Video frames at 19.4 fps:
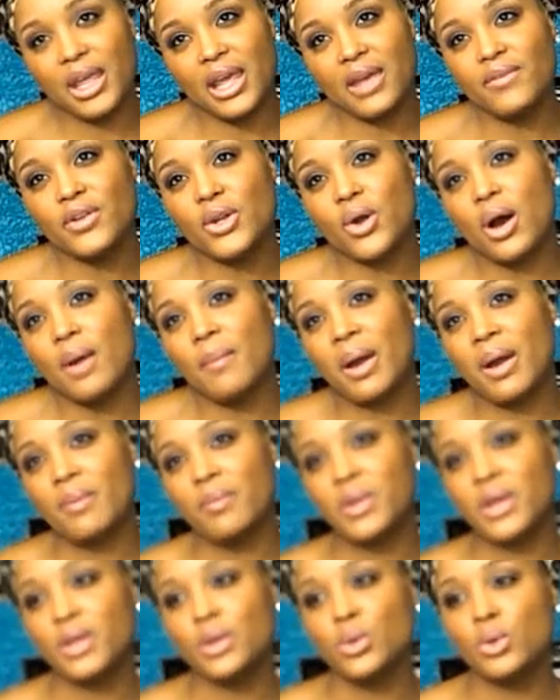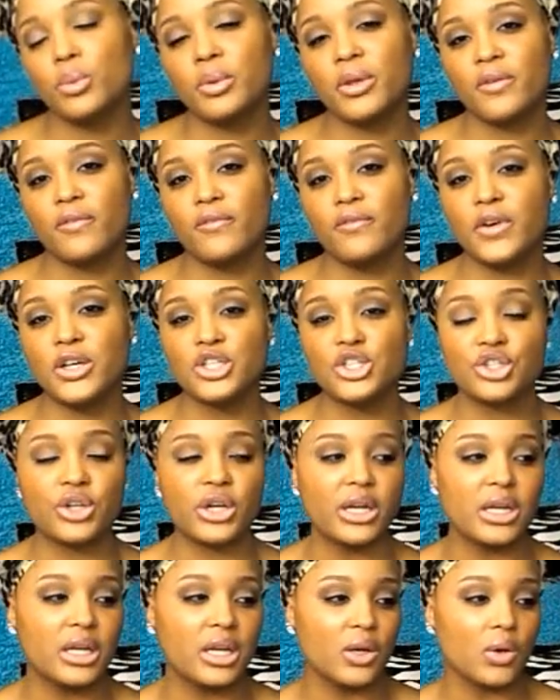even though I might be a little bit
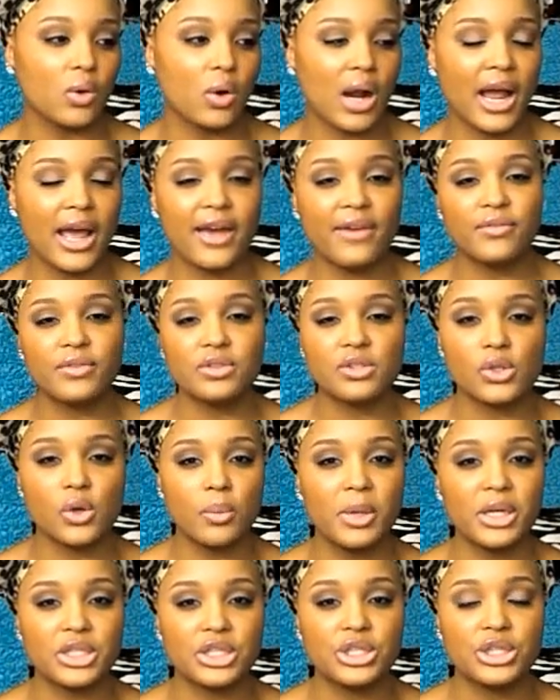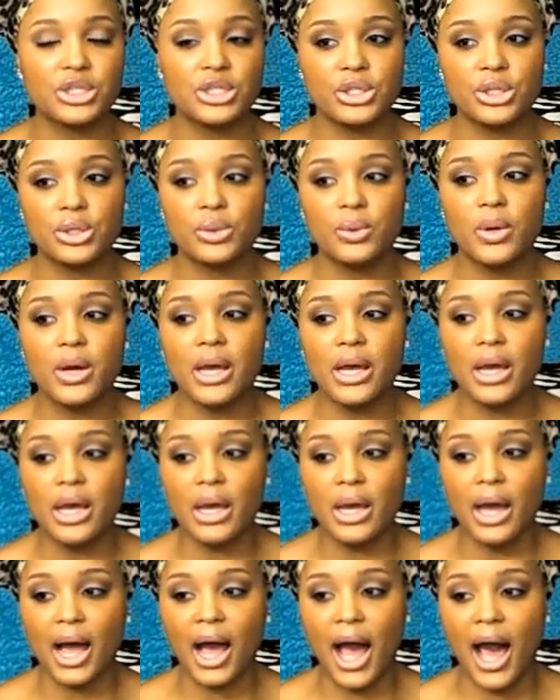frustrated or I have so much to do,
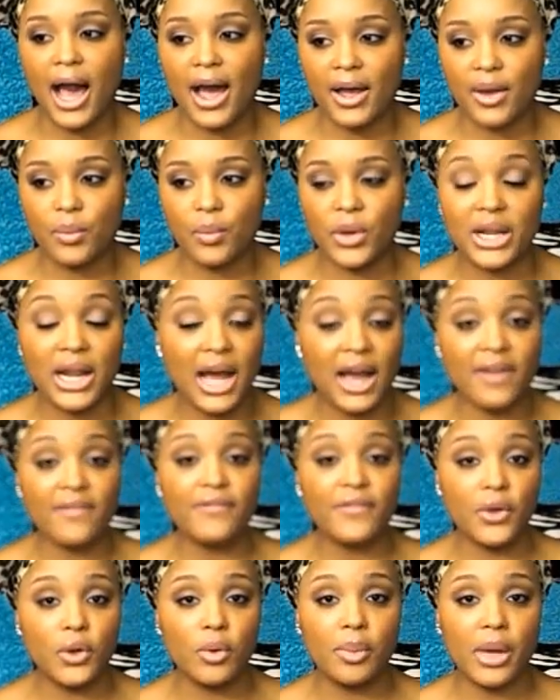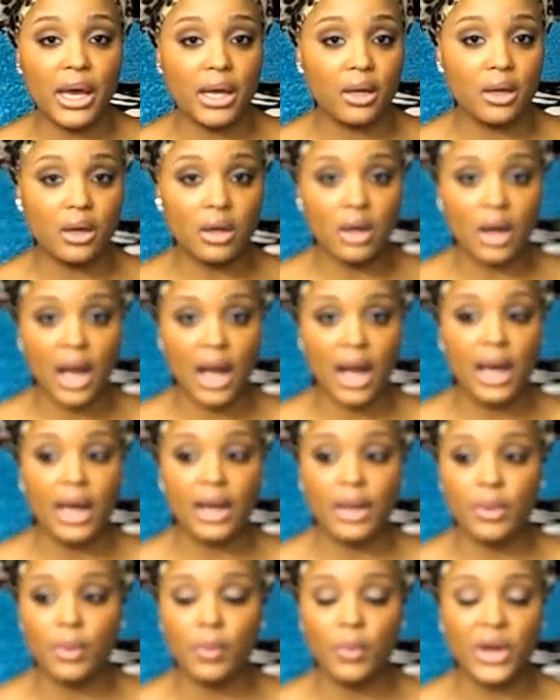I when I feel better,
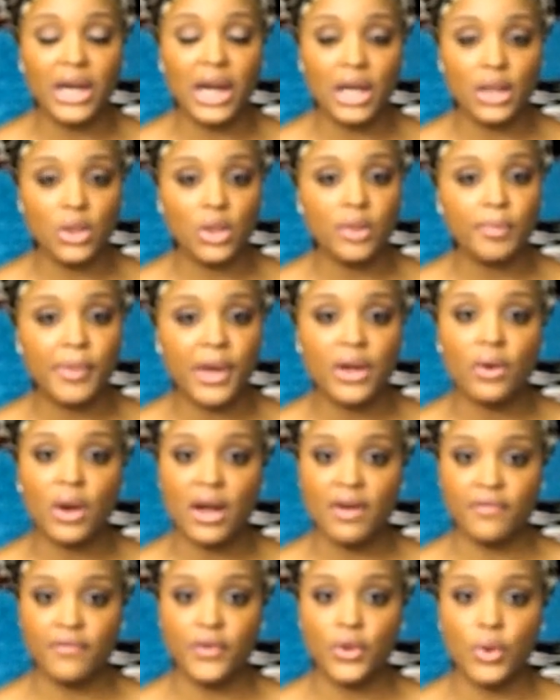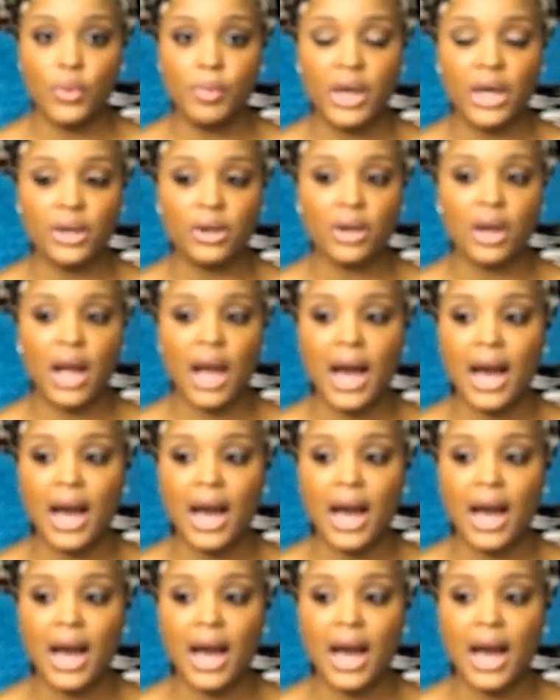I when I look better, I feel better.